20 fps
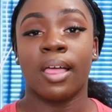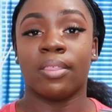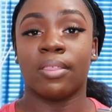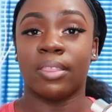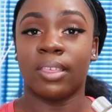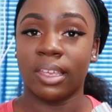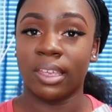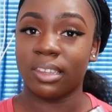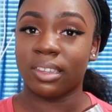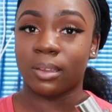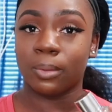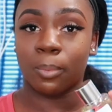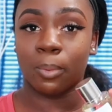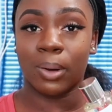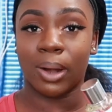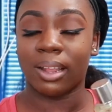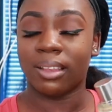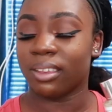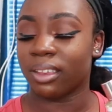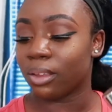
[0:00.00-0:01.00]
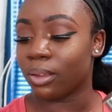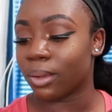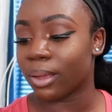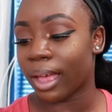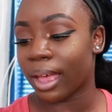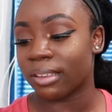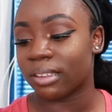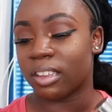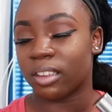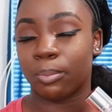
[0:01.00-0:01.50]
this when i tell you
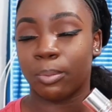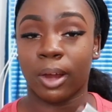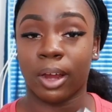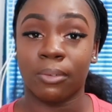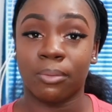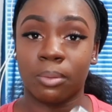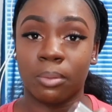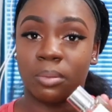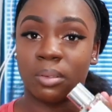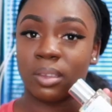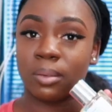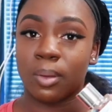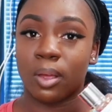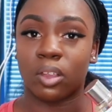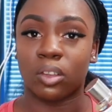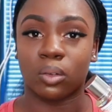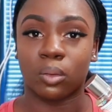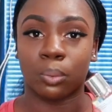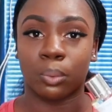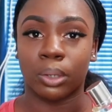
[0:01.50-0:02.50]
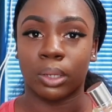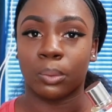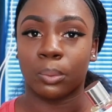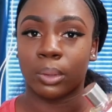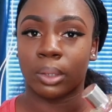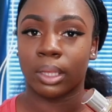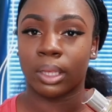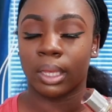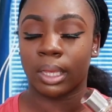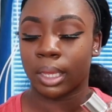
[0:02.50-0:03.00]
guys this perfume smells really
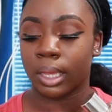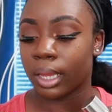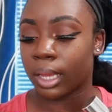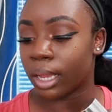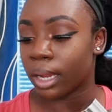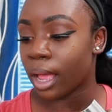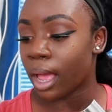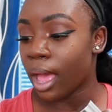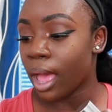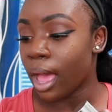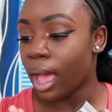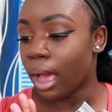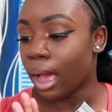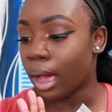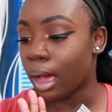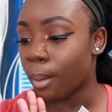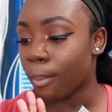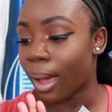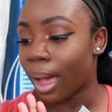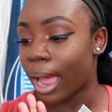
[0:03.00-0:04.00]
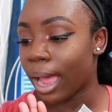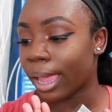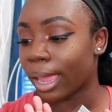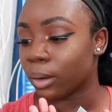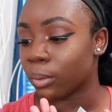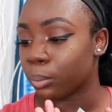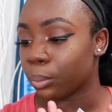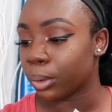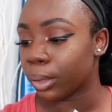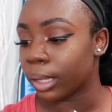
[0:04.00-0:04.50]
really good um, i
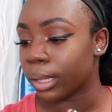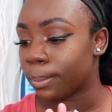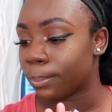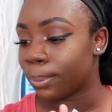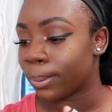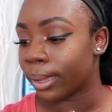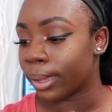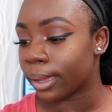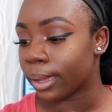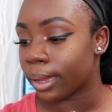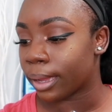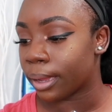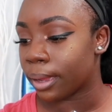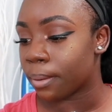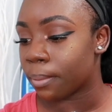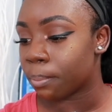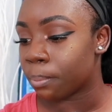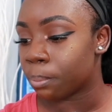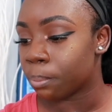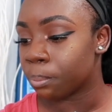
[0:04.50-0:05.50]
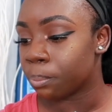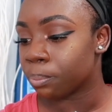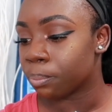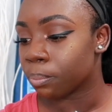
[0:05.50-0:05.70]
can really pick up